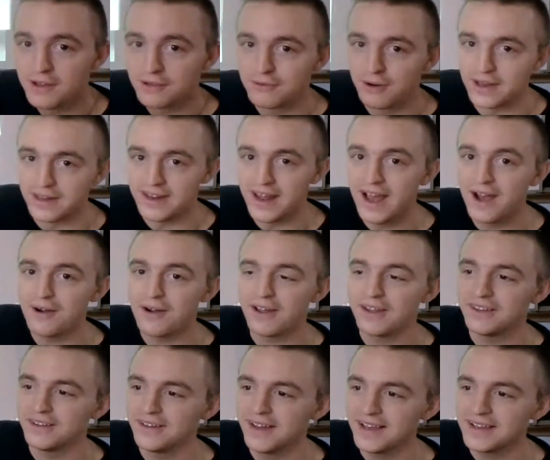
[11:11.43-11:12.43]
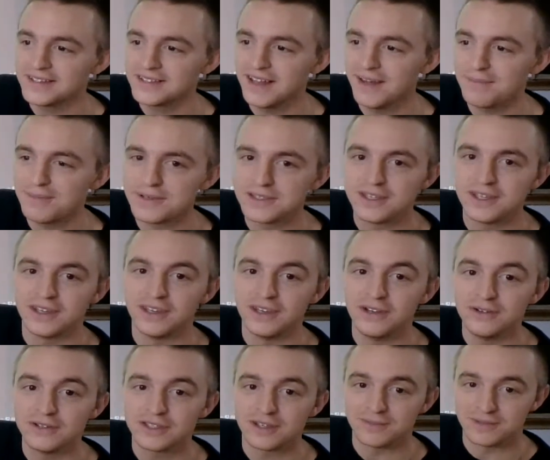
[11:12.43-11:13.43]
Great. Now your next step is to
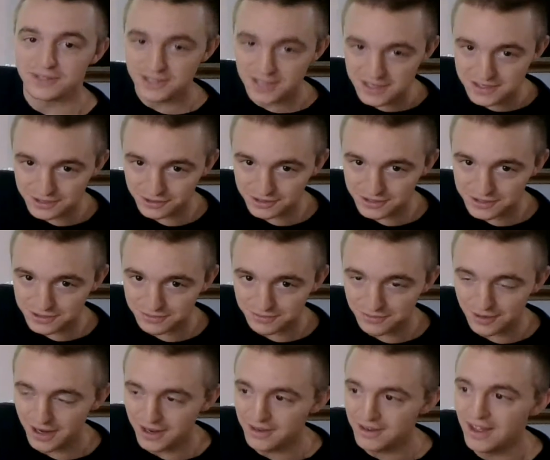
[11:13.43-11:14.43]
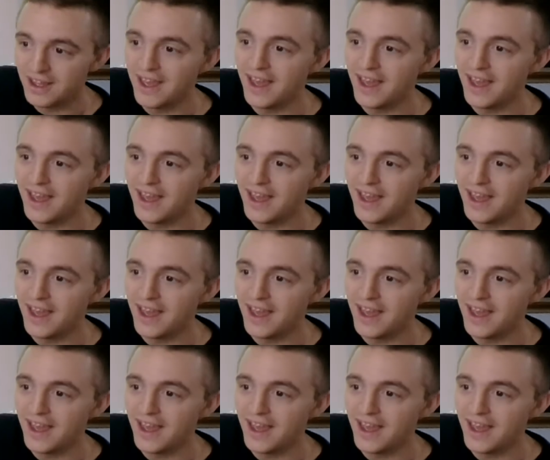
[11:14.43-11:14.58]
use some scissors, right?